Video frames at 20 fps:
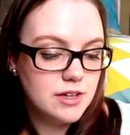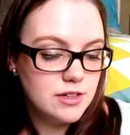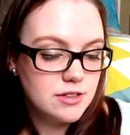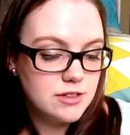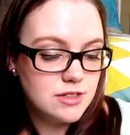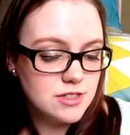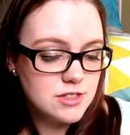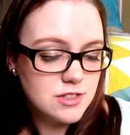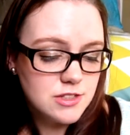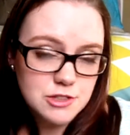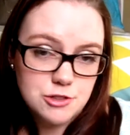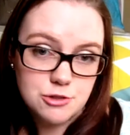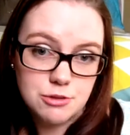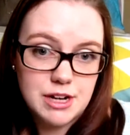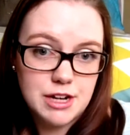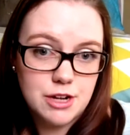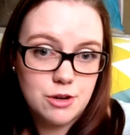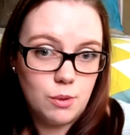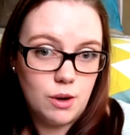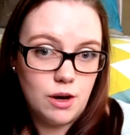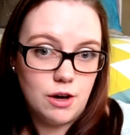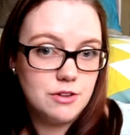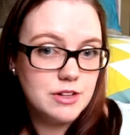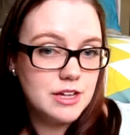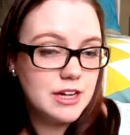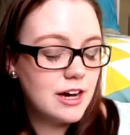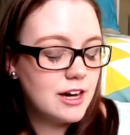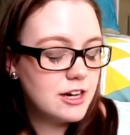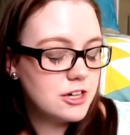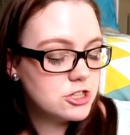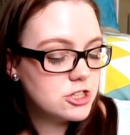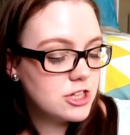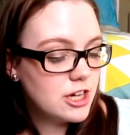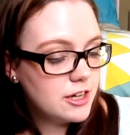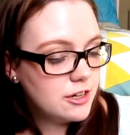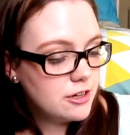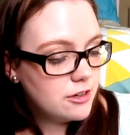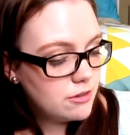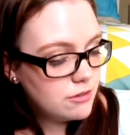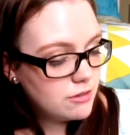This is a great quality
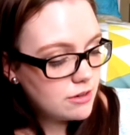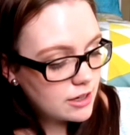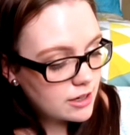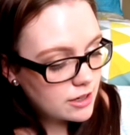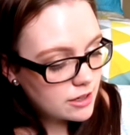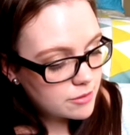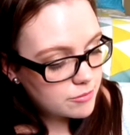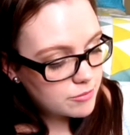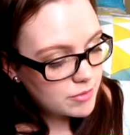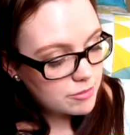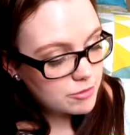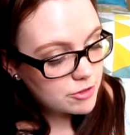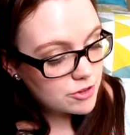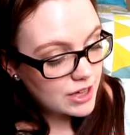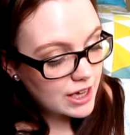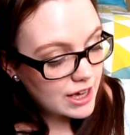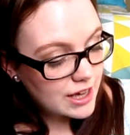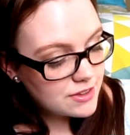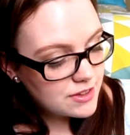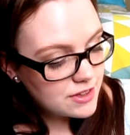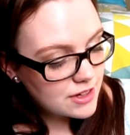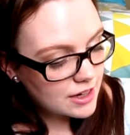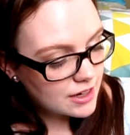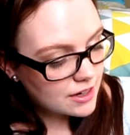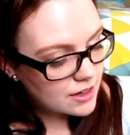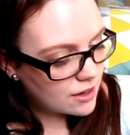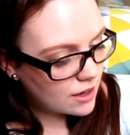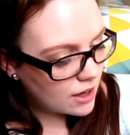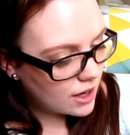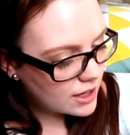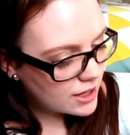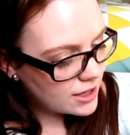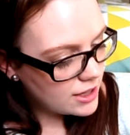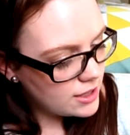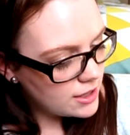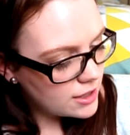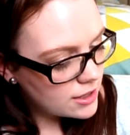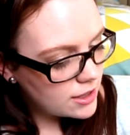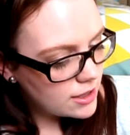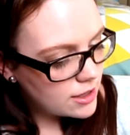eyeshadow. I'm glad that I got
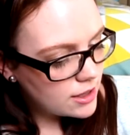it.